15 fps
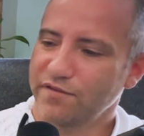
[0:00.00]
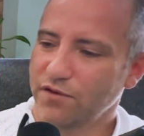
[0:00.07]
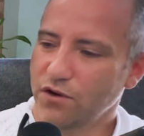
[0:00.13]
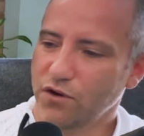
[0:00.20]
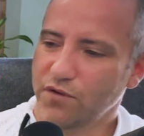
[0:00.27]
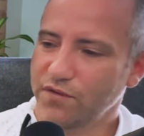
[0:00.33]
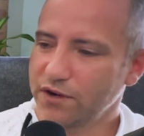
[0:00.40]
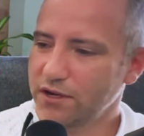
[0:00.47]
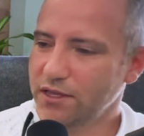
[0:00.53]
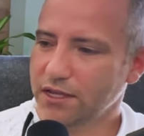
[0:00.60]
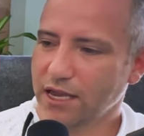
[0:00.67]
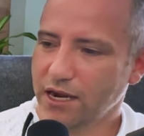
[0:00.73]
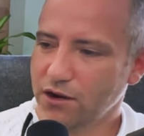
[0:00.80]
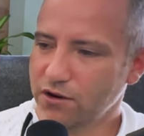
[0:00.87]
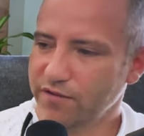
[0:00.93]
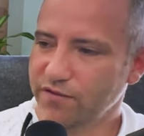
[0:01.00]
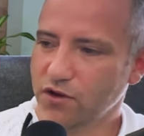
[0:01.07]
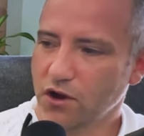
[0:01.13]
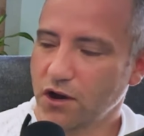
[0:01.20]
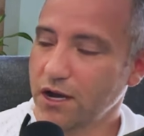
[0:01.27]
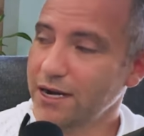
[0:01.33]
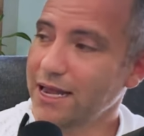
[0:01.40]
over to the care of
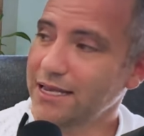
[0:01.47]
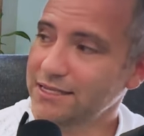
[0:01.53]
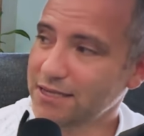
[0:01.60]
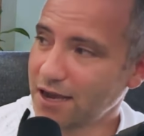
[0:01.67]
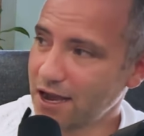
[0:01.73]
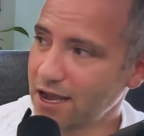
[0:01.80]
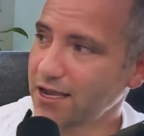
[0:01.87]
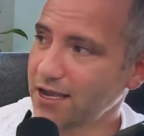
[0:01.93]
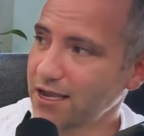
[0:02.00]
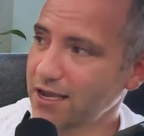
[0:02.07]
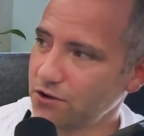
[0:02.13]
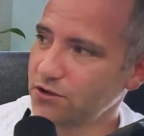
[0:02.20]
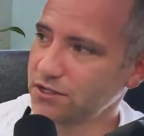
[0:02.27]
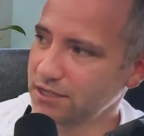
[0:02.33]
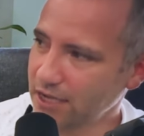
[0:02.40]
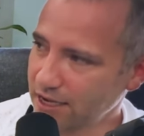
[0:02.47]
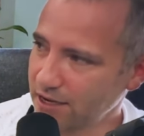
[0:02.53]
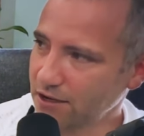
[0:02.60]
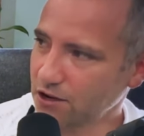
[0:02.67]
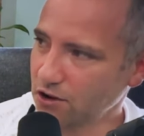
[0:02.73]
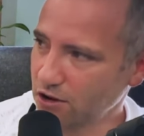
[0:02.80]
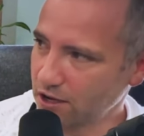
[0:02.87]
God as I
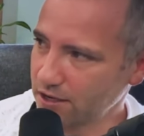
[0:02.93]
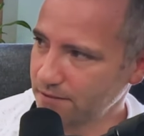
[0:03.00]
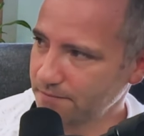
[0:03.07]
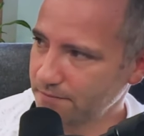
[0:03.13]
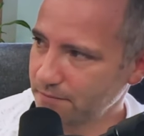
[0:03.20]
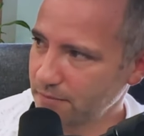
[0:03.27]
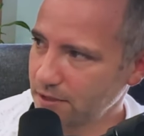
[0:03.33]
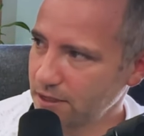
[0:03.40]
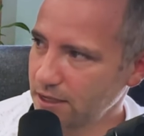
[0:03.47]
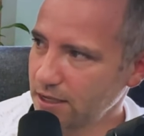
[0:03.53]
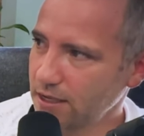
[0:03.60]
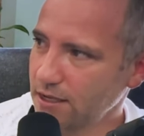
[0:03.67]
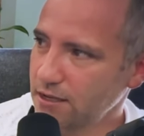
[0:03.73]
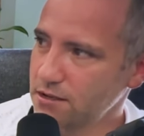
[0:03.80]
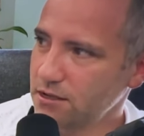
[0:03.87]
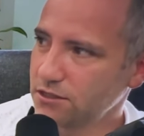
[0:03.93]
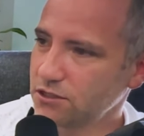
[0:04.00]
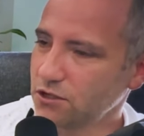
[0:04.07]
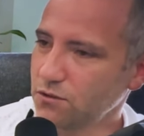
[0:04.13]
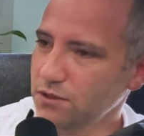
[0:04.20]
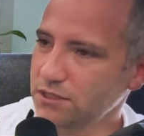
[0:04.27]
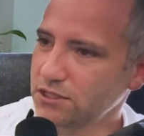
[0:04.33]
understand God.
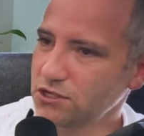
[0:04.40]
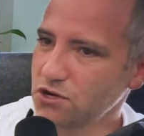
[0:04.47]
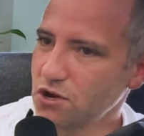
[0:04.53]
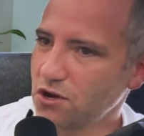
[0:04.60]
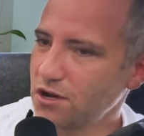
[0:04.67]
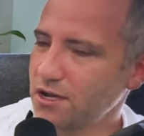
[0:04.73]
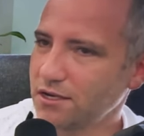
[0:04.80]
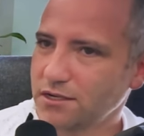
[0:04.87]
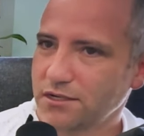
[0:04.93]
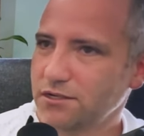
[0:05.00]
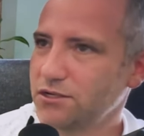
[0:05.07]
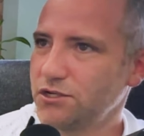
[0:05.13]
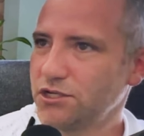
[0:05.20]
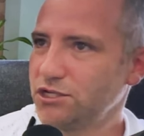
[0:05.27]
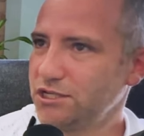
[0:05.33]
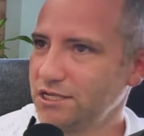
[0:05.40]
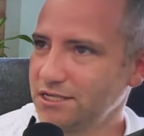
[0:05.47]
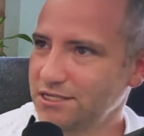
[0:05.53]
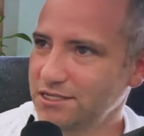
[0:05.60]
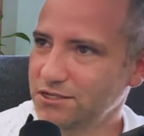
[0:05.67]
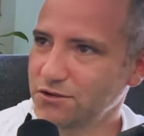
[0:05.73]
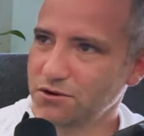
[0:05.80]
So it's not to
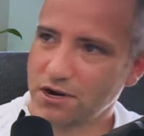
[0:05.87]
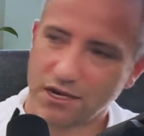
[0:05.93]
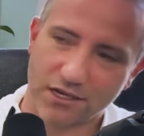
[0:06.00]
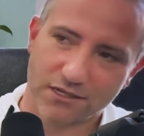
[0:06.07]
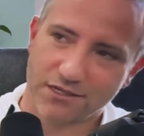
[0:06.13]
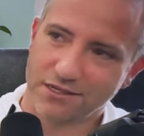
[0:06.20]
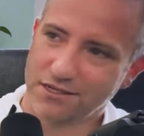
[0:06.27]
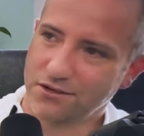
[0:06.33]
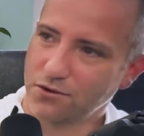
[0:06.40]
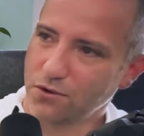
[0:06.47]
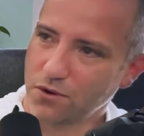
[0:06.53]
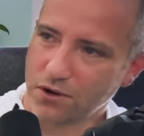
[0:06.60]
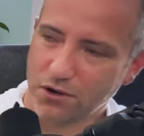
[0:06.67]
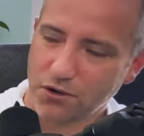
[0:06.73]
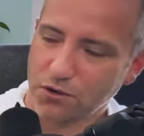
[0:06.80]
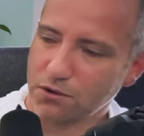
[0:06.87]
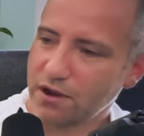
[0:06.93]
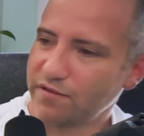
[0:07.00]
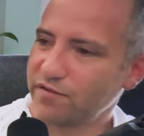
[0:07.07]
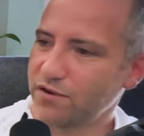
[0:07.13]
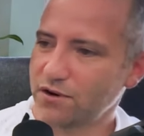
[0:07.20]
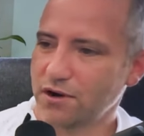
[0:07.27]
Jesus Christ or
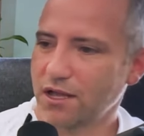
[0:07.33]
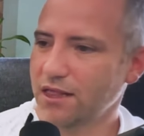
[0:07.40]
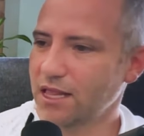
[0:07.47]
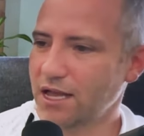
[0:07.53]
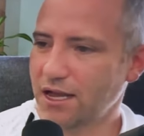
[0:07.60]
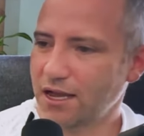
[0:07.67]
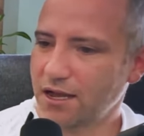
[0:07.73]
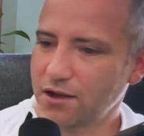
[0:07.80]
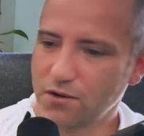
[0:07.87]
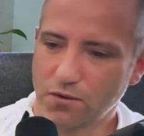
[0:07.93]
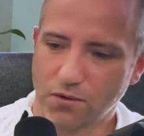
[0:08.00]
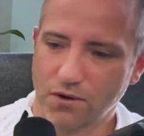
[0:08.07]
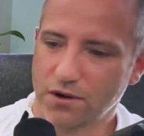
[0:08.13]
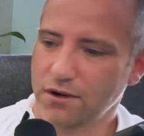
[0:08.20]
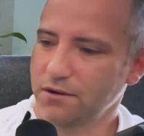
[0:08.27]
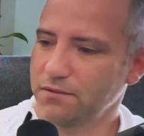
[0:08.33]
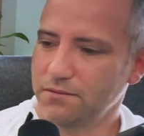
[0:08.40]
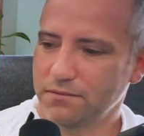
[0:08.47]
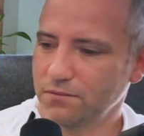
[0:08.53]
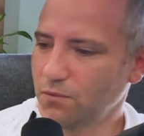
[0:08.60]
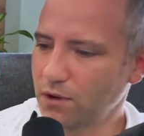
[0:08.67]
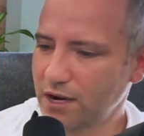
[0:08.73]
whoever, Allah or
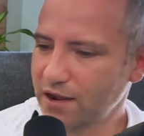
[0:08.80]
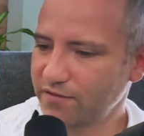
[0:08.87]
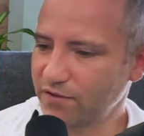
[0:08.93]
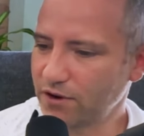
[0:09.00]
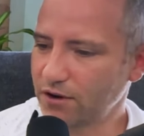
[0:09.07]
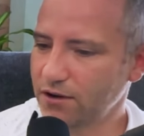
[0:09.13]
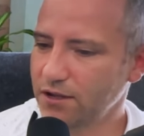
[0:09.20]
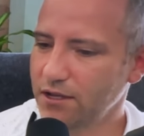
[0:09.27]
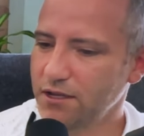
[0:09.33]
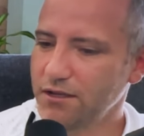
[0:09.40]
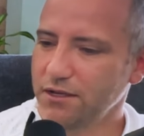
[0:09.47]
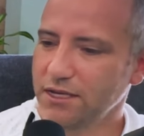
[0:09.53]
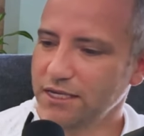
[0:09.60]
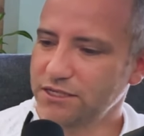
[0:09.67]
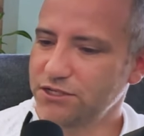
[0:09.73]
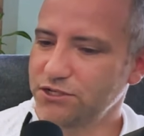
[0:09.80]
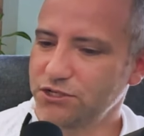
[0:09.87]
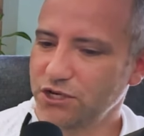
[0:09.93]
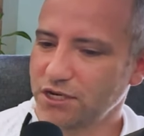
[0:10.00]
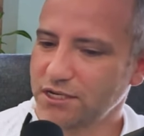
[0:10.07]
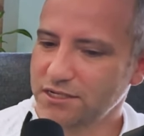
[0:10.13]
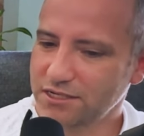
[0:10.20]
whatever. It's
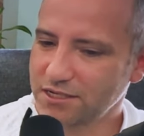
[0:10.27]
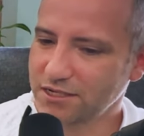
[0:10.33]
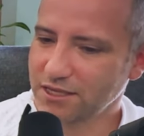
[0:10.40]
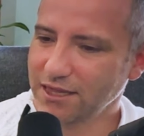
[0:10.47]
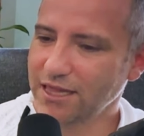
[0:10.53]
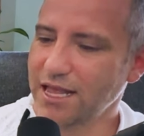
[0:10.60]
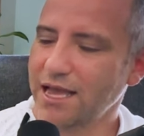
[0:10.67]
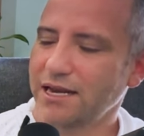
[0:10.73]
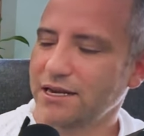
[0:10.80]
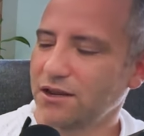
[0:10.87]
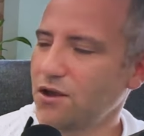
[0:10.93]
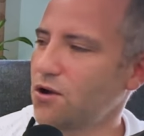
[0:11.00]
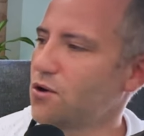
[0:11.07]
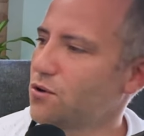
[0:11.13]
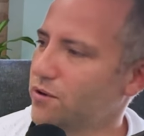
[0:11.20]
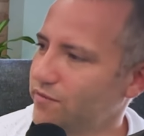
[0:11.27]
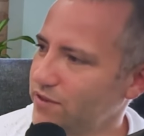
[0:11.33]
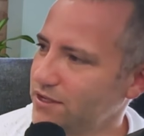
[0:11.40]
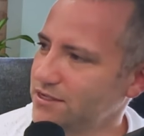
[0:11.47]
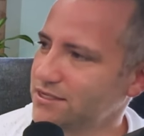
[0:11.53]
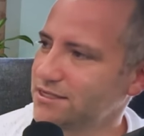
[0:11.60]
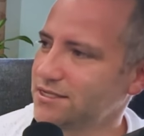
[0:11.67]
just let go of
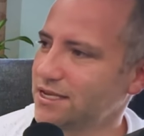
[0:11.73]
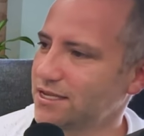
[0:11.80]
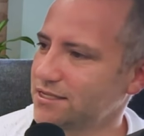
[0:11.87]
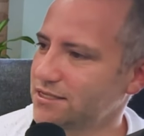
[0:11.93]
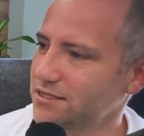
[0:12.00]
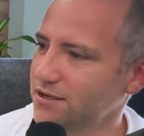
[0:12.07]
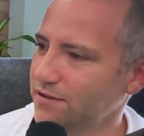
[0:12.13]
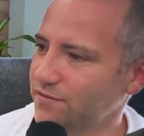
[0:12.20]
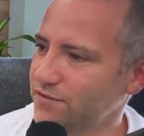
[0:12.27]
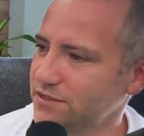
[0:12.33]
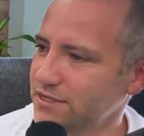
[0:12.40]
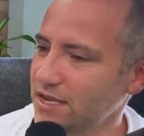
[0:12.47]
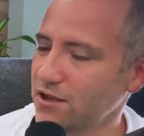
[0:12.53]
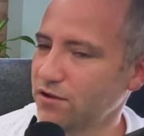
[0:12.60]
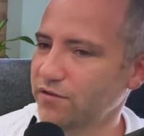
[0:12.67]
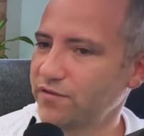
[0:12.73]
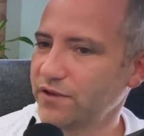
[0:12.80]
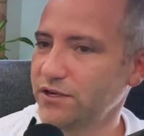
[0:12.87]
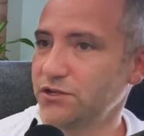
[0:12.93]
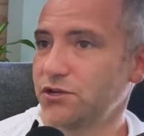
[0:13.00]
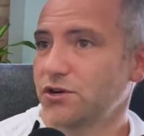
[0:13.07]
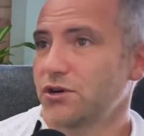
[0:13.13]
this sense of self
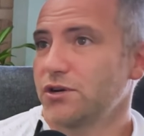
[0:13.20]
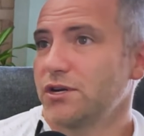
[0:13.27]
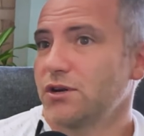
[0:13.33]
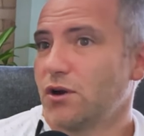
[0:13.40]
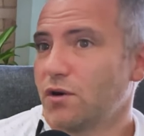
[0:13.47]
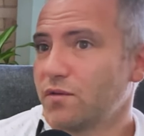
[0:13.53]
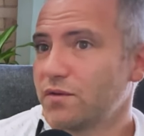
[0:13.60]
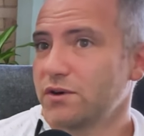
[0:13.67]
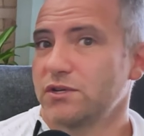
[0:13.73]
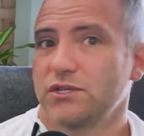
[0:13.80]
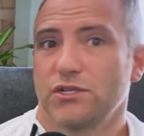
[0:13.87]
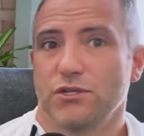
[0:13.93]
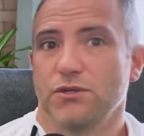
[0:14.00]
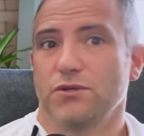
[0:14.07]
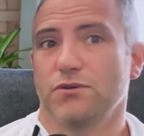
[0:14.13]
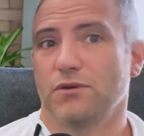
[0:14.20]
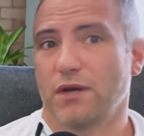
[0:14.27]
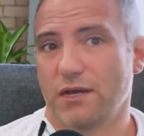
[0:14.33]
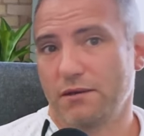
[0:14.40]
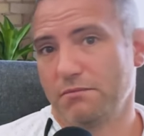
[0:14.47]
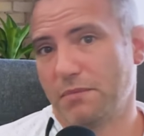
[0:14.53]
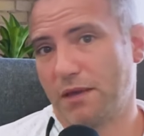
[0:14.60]
and turn it over to,
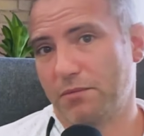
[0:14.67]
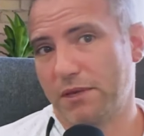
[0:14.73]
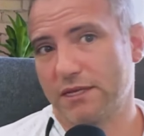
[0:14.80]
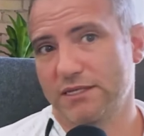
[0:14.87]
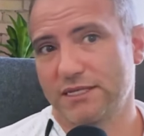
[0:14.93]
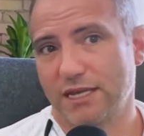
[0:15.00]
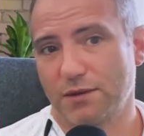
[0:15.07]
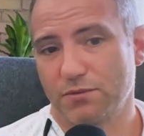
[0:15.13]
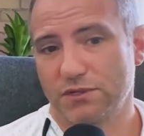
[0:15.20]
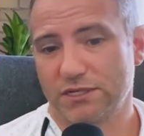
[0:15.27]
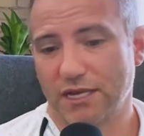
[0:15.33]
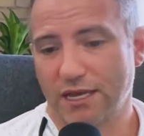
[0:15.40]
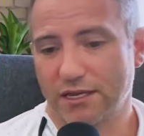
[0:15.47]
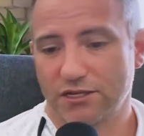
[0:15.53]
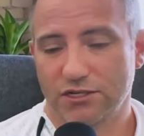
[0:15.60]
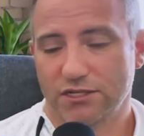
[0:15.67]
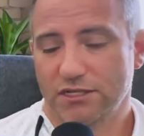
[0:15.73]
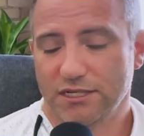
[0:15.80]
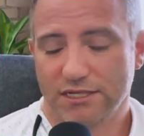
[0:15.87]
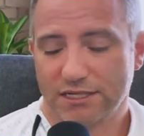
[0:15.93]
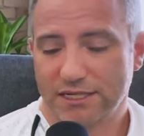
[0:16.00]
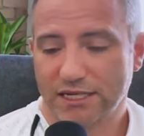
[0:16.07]
maybe as Sam was saying, just
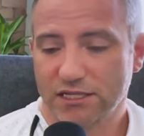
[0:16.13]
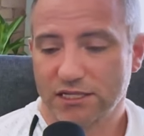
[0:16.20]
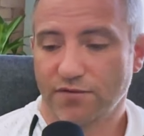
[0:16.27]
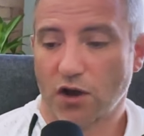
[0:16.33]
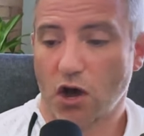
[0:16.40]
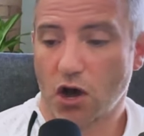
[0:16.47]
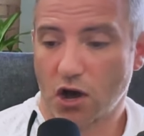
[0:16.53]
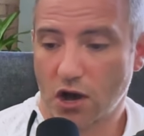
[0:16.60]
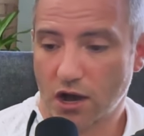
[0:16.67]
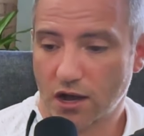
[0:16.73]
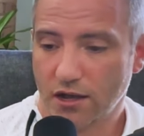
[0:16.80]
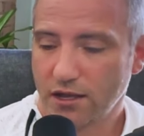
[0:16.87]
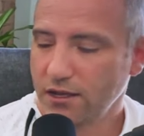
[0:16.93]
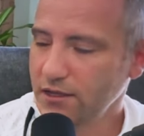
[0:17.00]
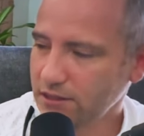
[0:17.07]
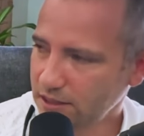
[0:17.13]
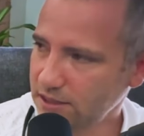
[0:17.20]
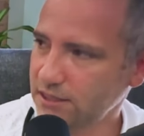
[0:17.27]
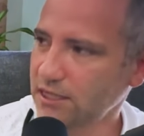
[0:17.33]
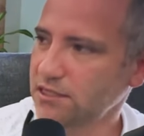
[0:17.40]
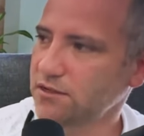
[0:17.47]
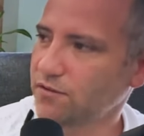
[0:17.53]
the sense of awe, the
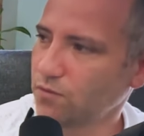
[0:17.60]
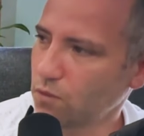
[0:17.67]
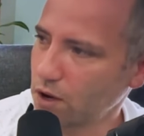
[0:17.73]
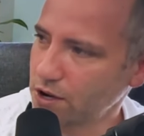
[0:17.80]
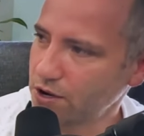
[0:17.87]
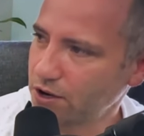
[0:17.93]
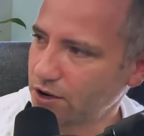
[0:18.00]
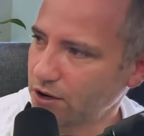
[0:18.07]
sense of wonder,